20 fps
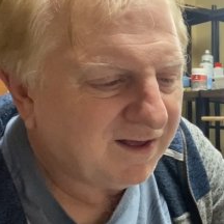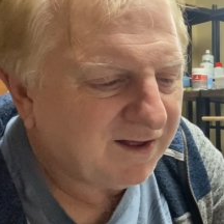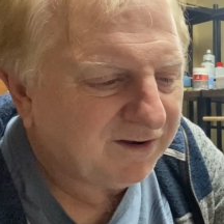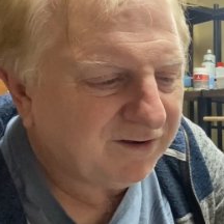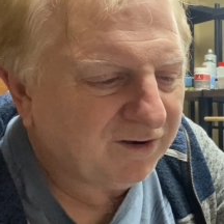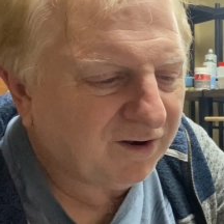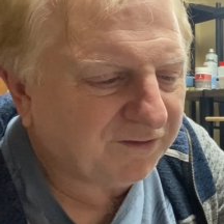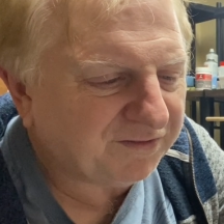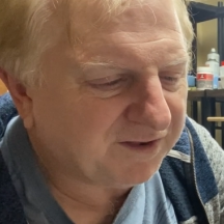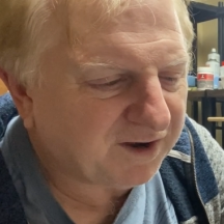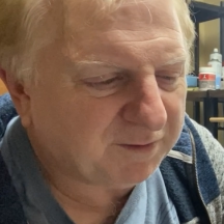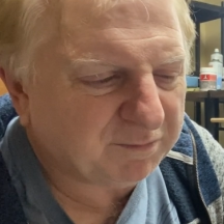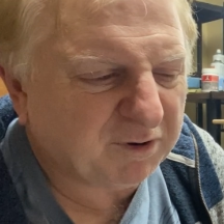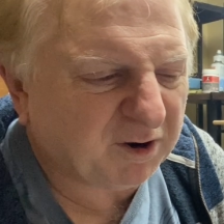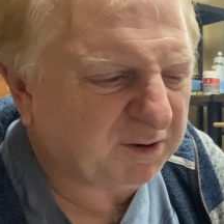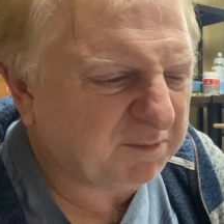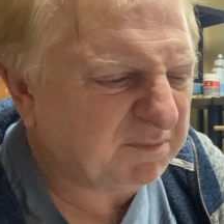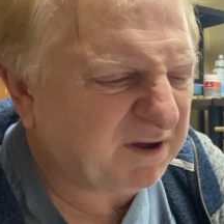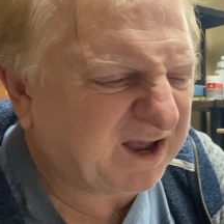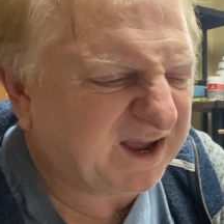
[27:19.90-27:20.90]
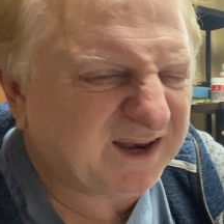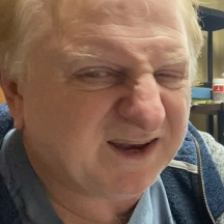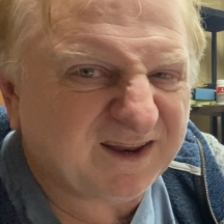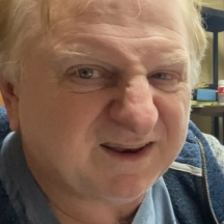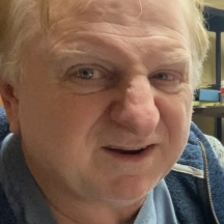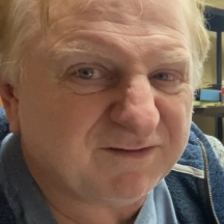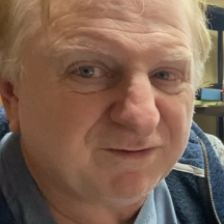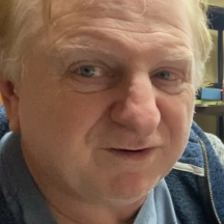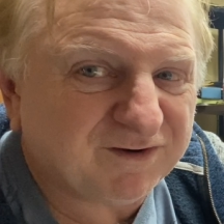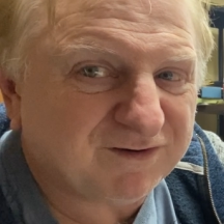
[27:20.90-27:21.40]
not that it'd probably make any
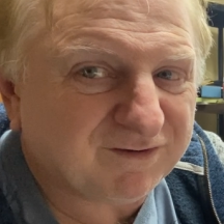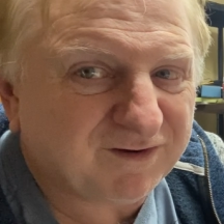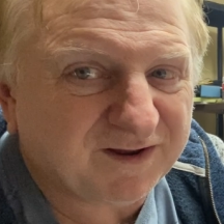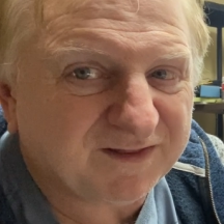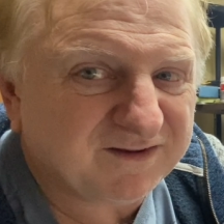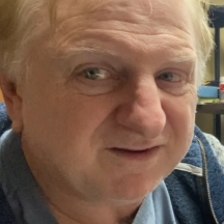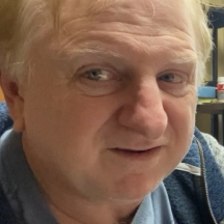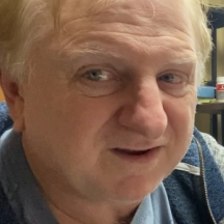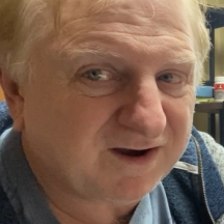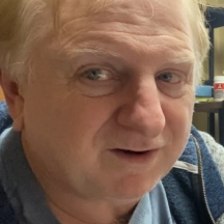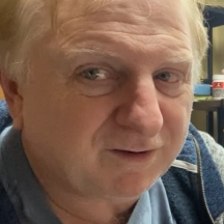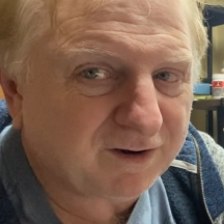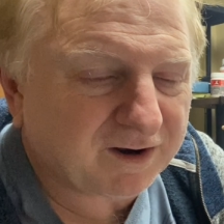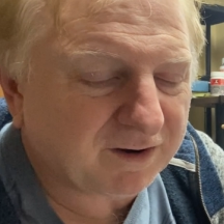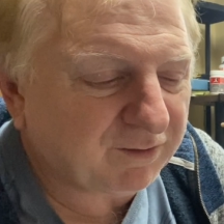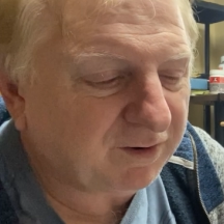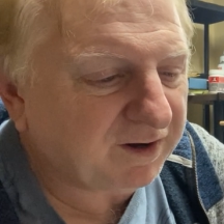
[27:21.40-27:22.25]
difference around this area